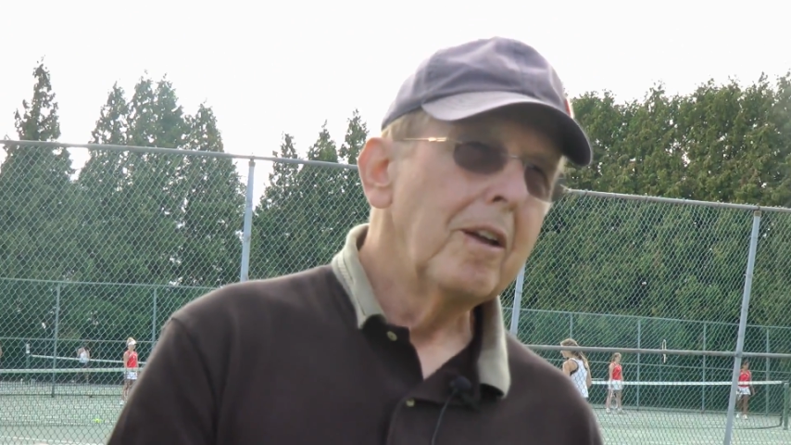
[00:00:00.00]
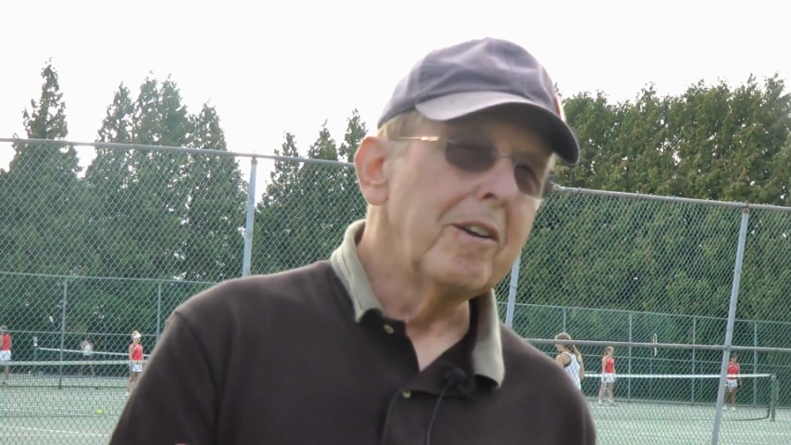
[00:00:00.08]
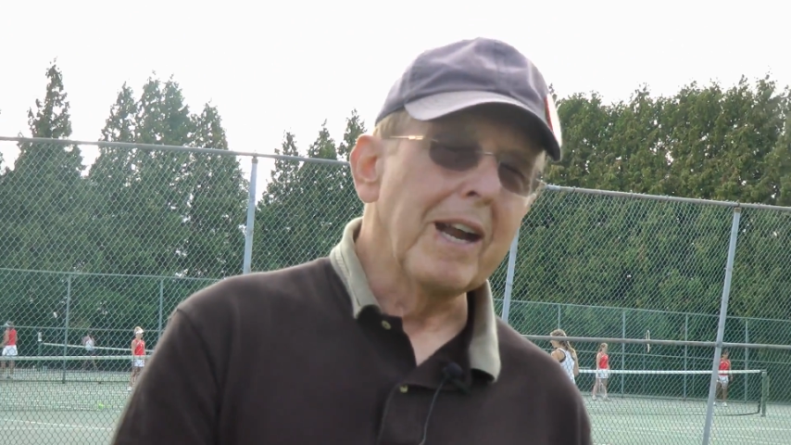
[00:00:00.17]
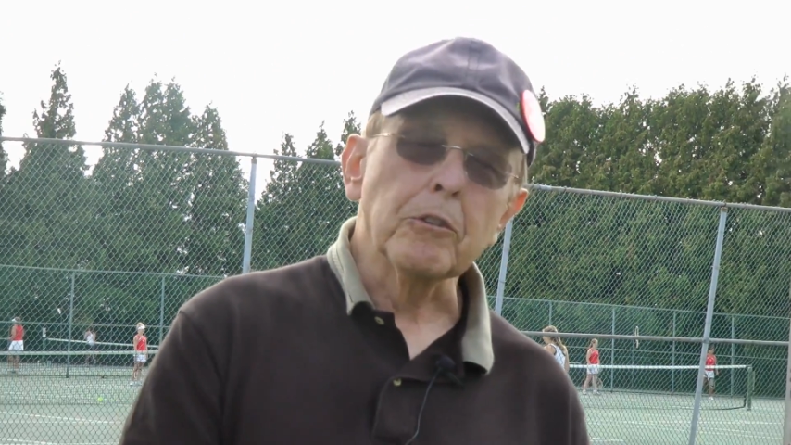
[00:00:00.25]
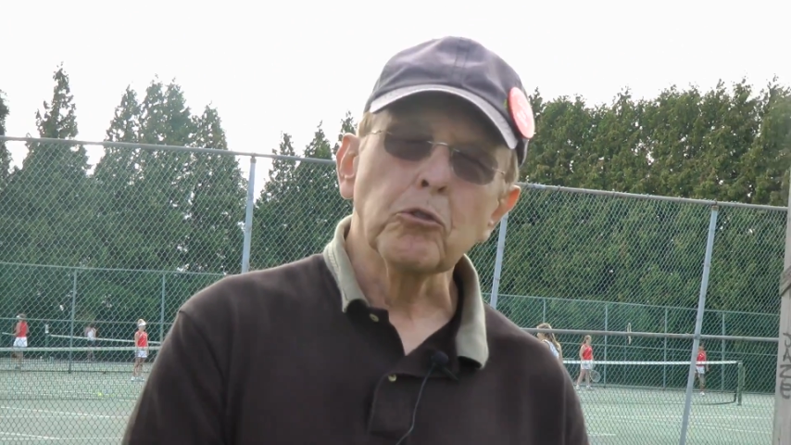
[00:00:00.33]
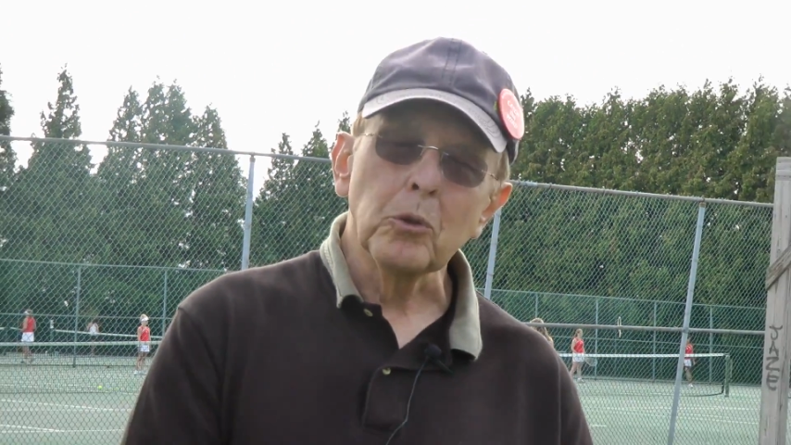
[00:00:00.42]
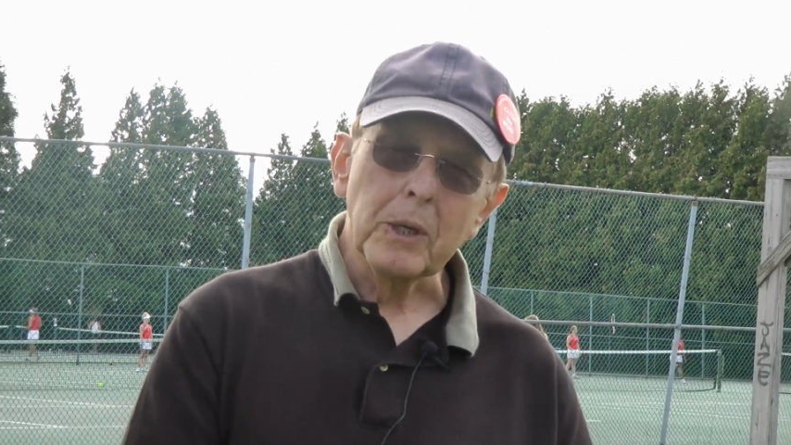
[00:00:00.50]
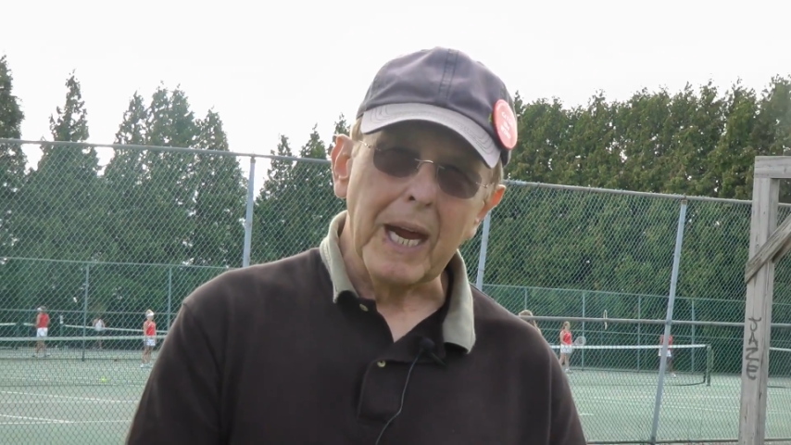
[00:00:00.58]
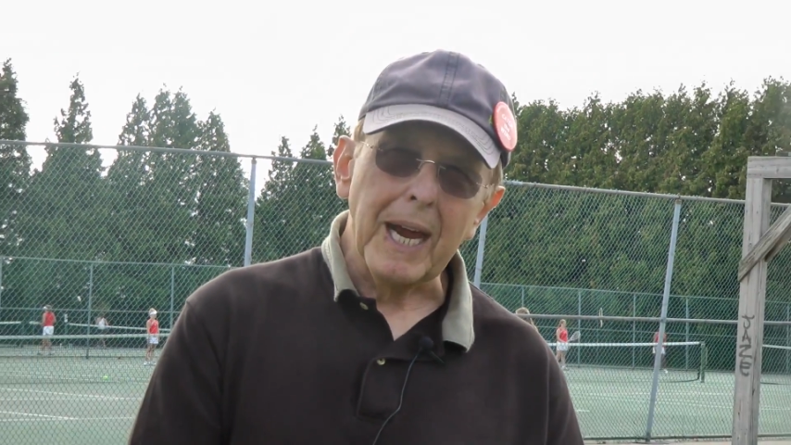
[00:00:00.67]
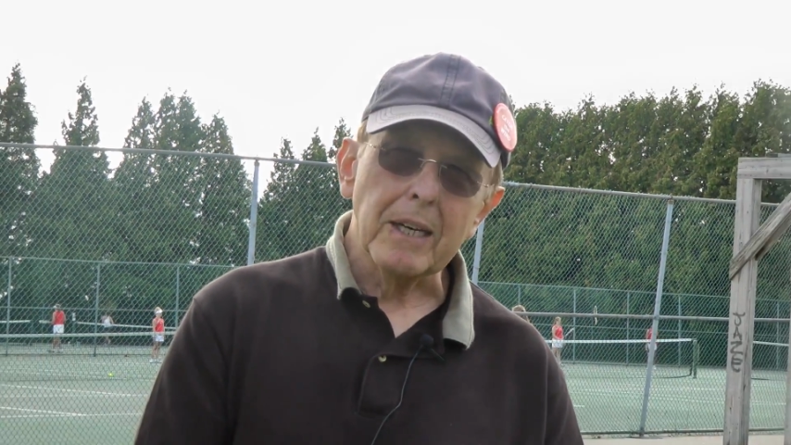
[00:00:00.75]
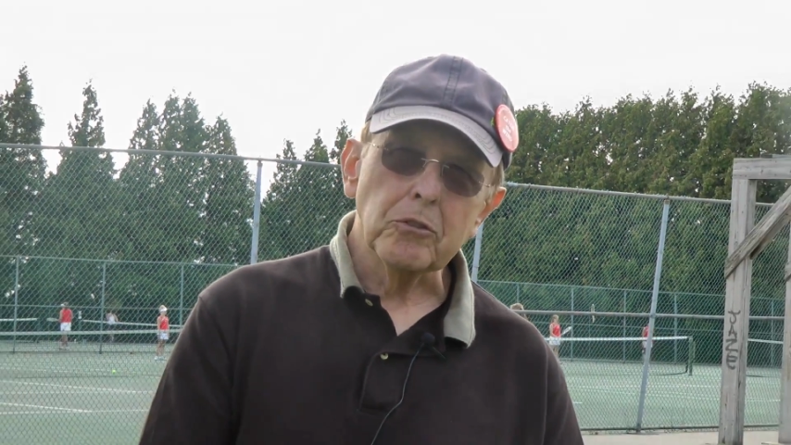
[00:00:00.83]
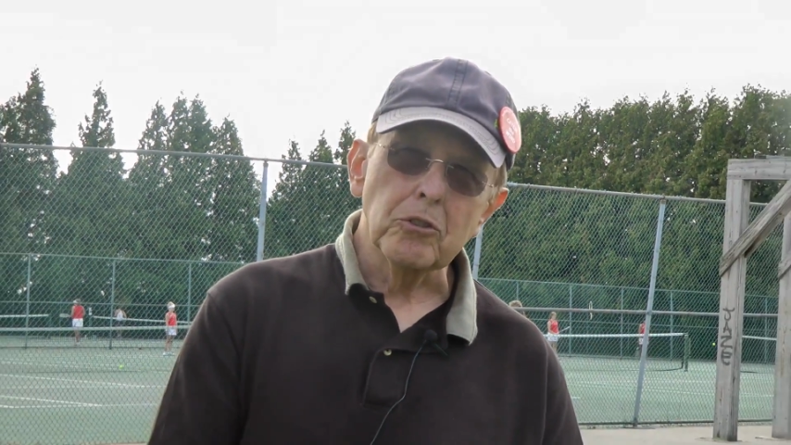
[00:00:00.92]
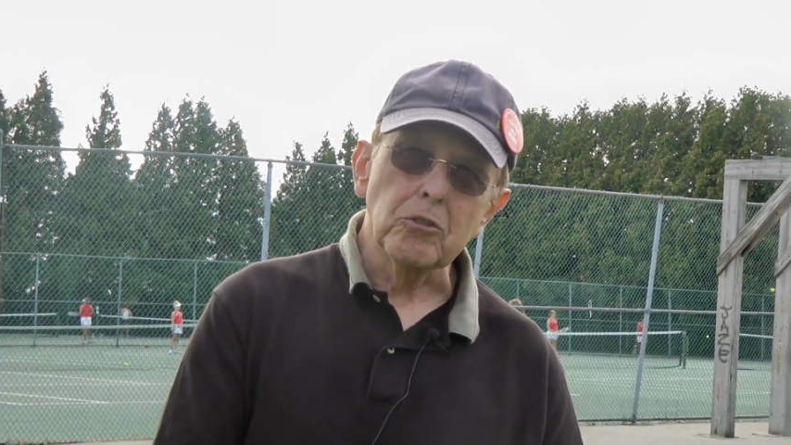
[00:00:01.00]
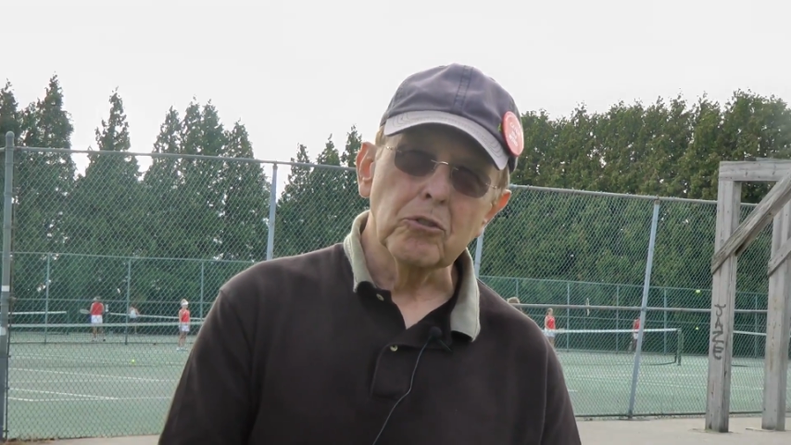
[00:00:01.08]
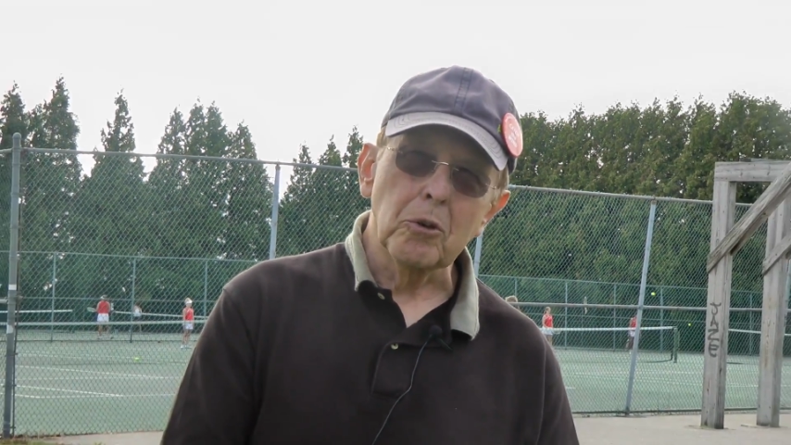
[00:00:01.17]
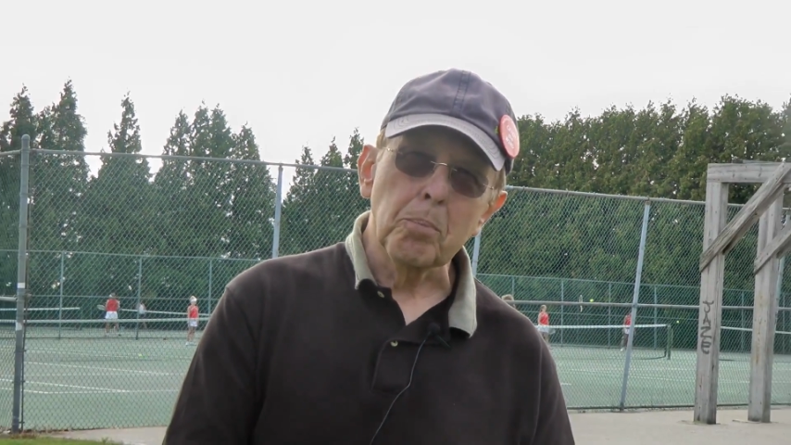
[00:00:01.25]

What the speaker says: natural gas is a